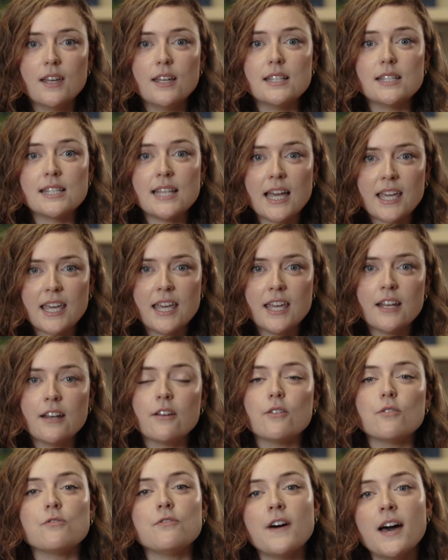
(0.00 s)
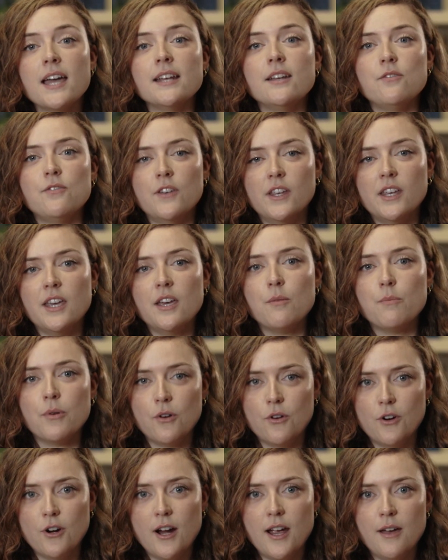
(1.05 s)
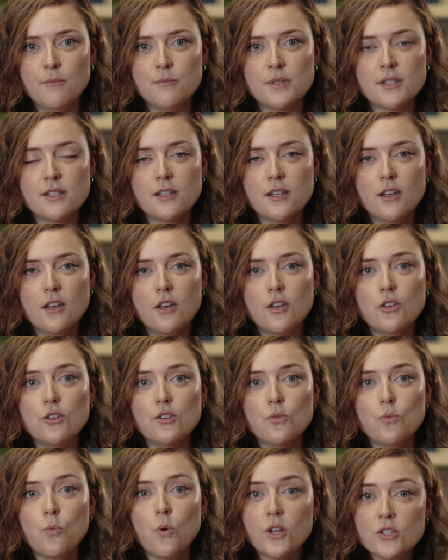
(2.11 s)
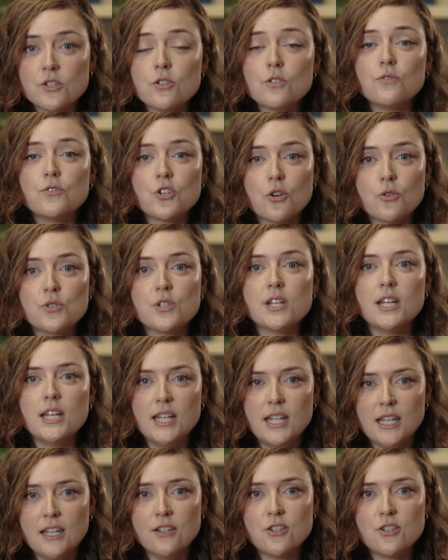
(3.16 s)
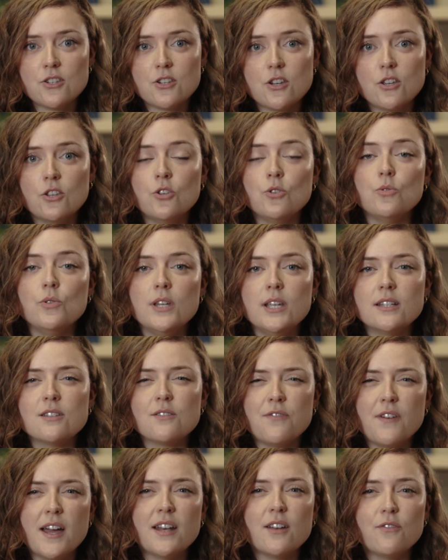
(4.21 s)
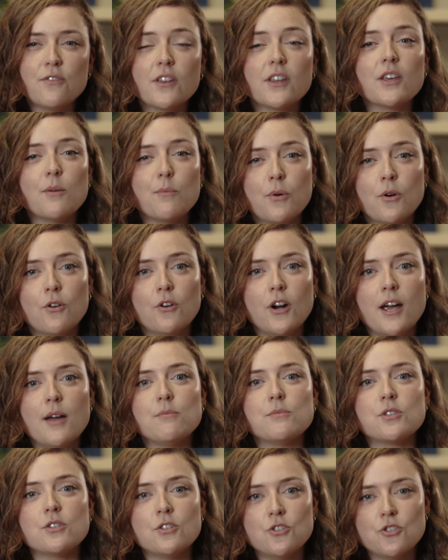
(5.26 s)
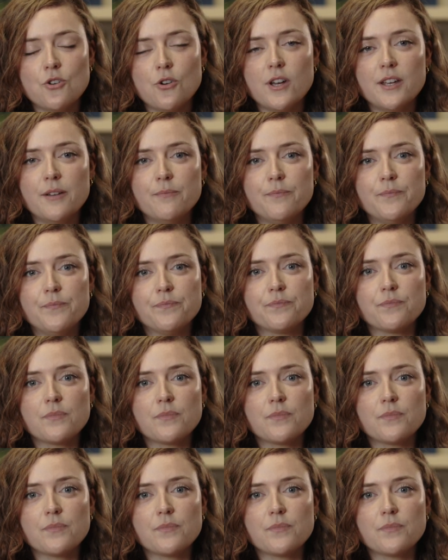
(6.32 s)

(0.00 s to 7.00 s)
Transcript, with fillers: Second, find affiliate programs. Once you've chosen a niche, you need to find affiliate programs to join.